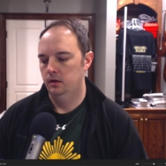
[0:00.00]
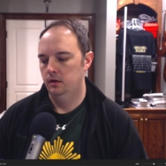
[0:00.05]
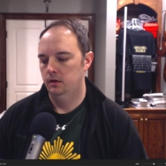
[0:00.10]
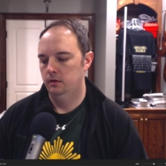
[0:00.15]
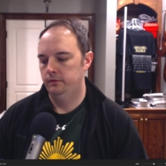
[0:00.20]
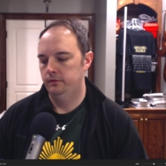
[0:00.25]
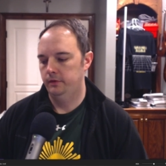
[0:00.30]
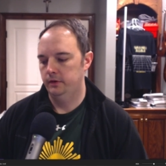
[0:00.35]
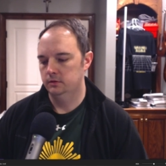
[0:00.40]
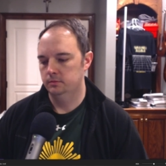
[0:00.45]

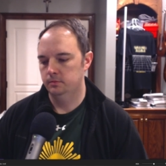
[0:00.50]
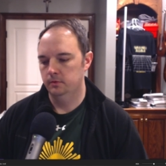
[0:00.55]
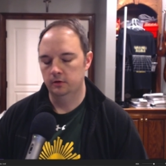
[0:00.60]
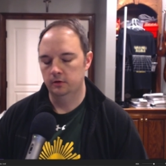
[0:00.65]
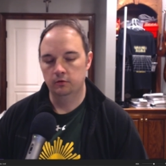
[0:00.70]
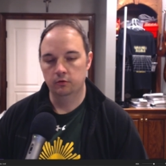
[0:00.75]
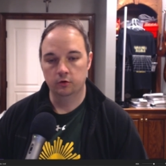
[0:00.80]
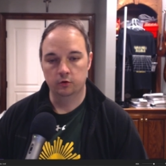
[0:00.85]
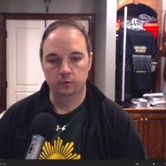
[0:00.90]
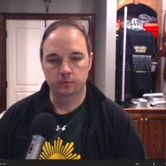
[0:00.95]
Facebook
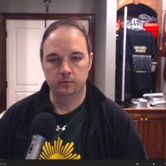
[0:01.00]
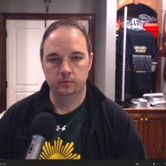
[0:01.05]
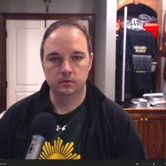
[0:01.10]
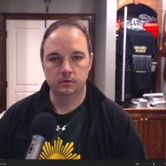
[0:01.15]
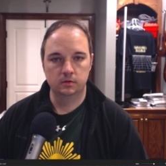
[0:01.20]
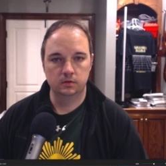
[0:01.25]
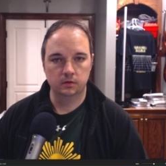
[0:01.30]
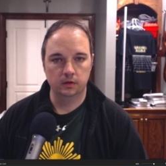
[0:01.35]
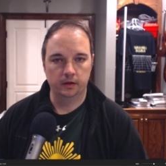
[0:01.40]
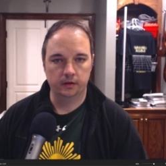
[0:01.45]
groups,
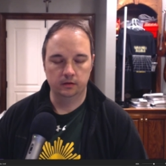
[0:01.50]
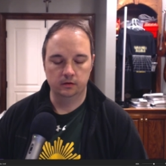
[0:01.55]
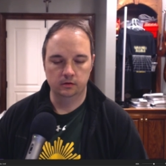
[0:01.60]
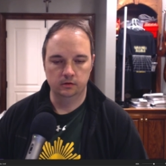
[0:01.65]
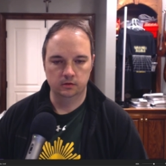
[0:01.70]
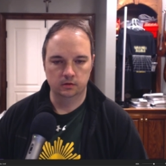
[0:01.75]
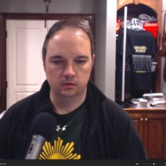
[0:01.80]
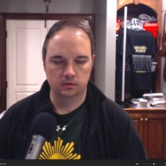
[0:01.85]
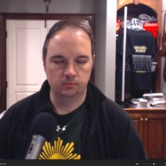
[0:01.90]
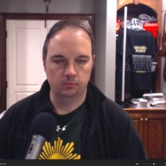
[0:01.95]
like there's a
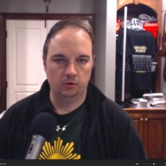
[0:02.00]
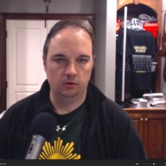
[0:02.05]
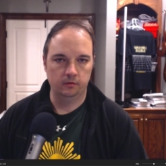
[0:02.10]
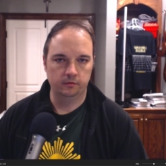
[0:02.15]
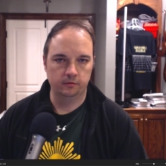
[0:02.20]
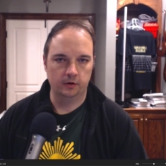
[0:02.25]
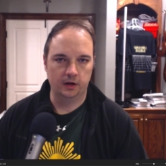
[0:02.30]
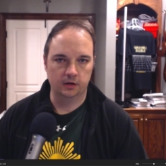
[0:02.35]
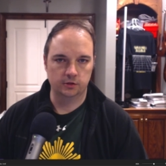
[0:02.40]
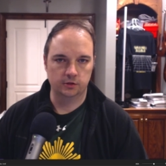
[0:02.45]
small
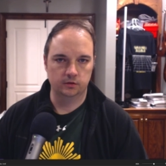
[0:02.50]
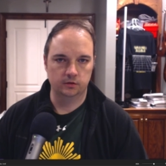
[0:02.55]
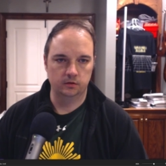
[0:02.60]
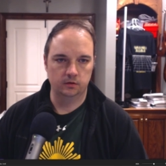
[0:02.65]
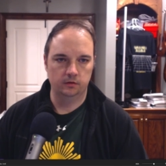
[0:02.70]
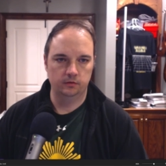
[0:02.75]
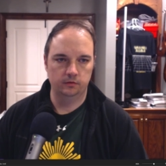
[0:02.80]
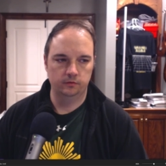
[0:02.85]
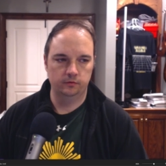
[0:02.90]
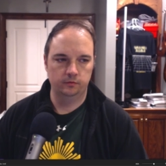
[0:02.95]
fraction
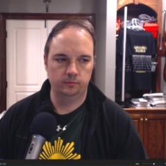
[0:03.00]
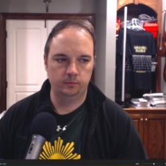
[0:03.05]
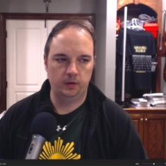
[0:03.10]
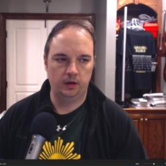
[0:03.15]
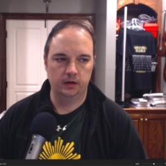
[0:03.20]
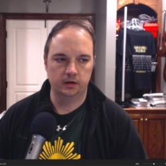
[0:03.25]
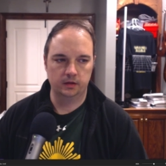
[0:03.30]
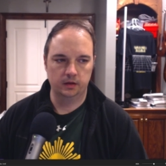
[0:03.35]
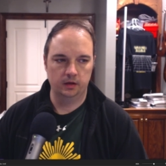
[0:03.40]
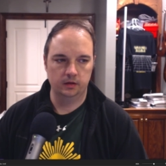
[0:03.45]
of
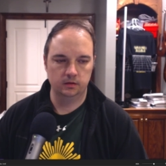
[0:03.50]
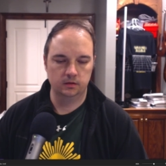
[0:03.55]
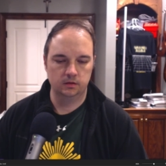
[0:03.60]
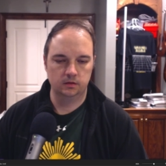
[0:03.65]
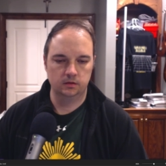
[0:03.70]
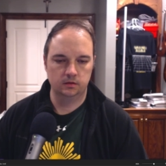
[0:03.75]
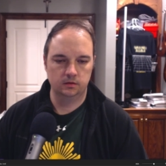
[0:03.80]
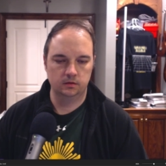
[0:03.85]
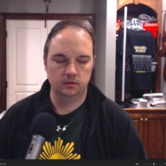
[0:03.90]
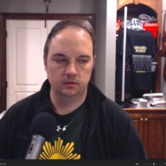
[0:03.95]

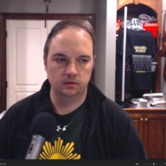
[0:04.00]
podcasts.